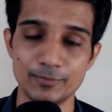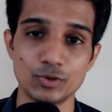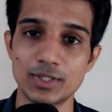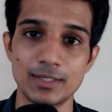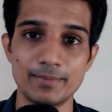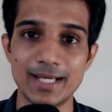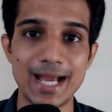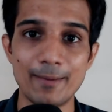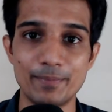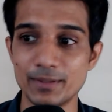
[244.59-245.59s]
can't be
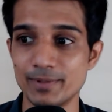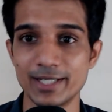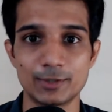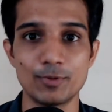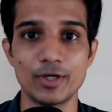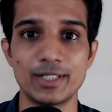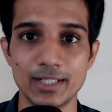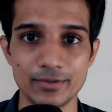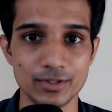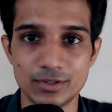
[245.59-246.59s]
happy by exploiting
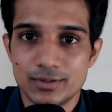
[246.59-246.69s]
others.